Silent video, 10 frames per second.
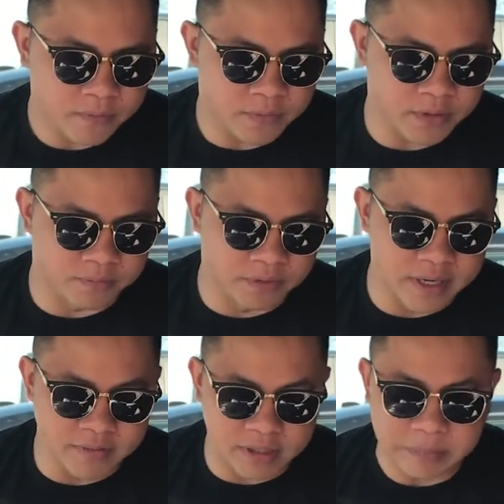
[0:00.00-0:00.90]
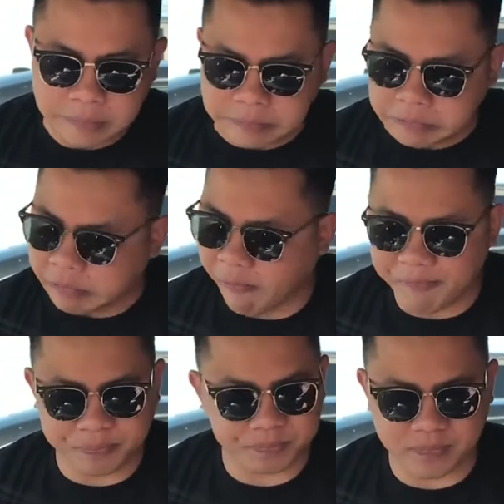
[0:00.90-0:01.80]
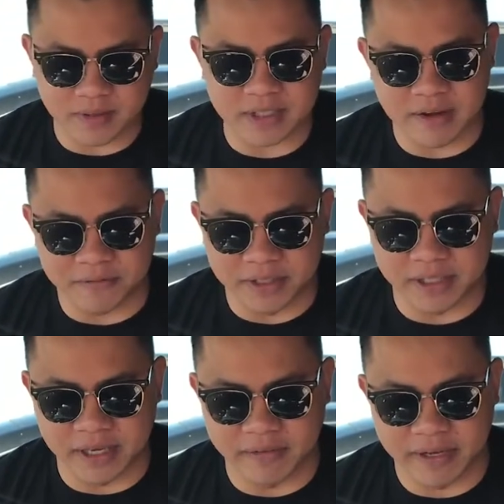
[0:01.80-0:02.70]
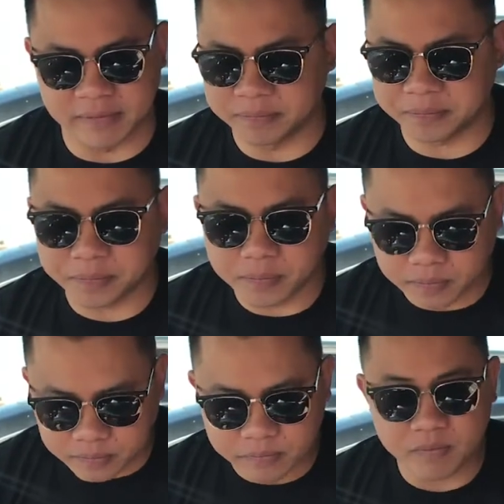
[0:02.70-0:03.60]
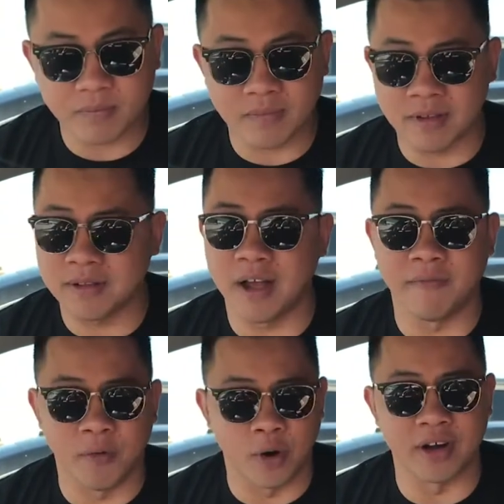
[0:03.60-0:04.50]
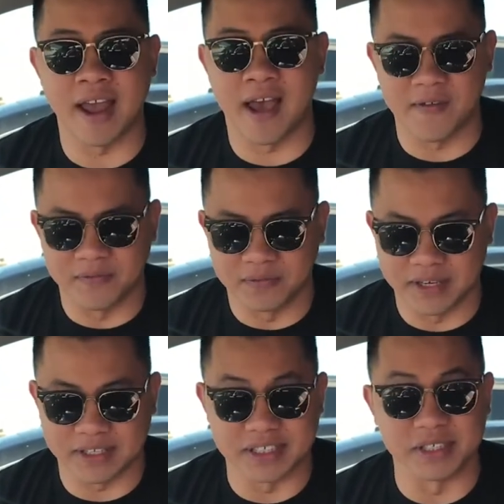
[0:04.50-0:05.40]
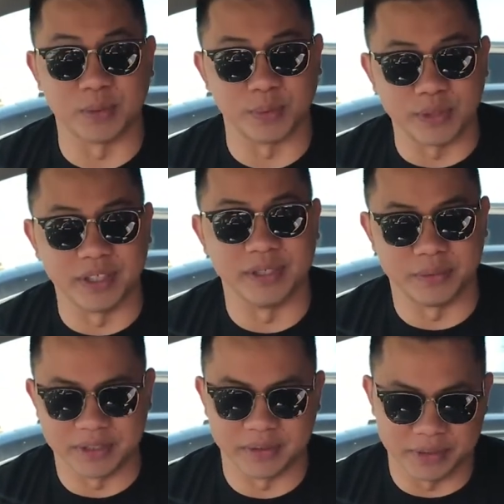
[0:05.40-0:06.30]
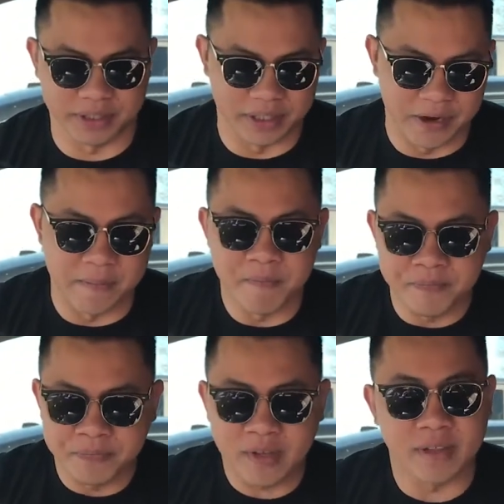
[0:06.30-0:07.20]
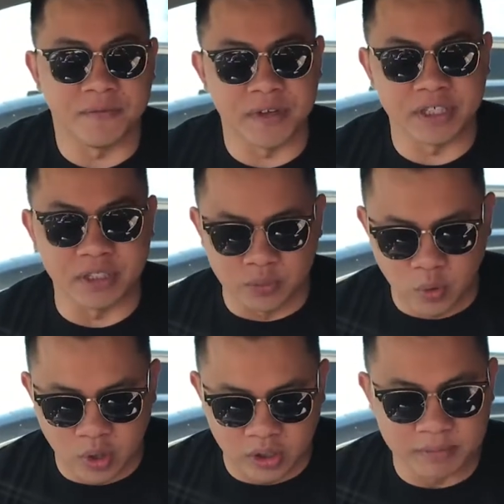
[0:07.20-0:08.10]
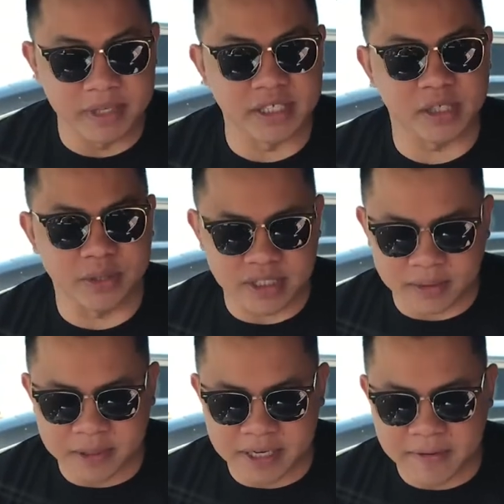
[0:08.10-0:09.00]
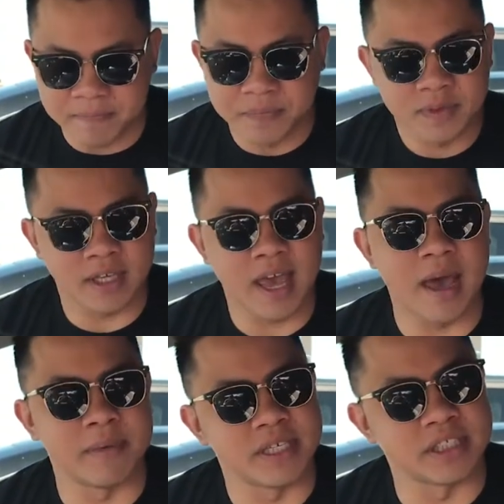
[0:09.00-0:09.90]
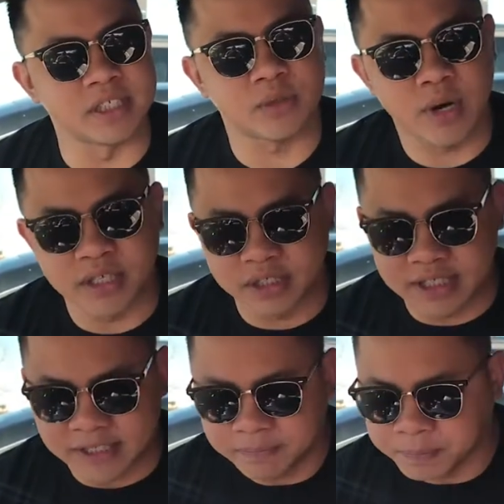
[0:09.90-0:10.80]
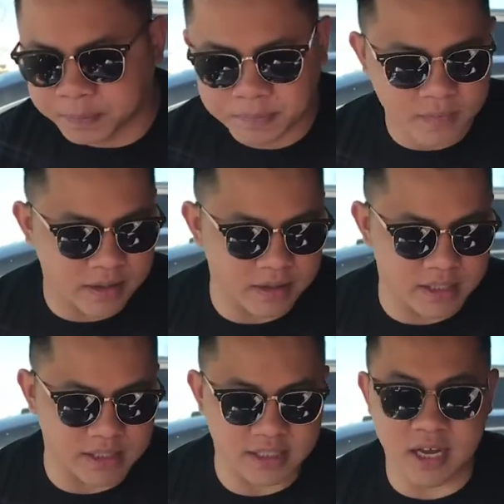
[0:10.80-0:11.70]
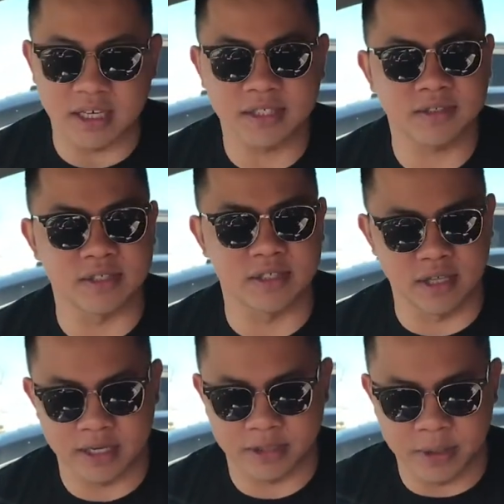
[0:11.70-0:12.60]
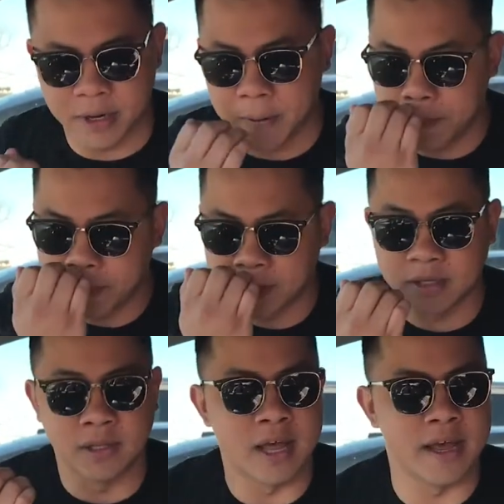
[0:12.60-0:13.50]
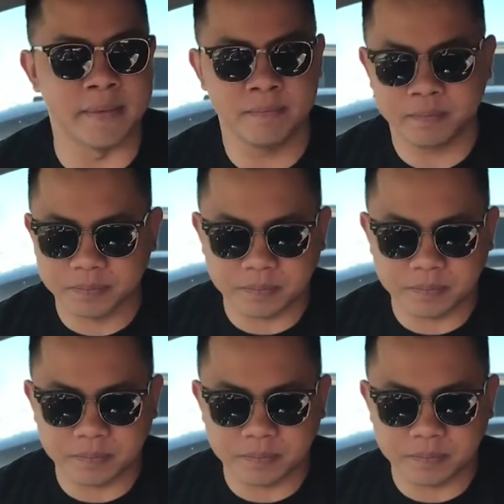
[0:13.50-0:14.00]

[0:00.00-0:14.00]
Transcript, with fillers: For the flavor, definitely give it a 4.5. Like, this is really good. The fish is warm, it's crispy, the cabbage is crunchy, the sauce, the cilantro, the lime,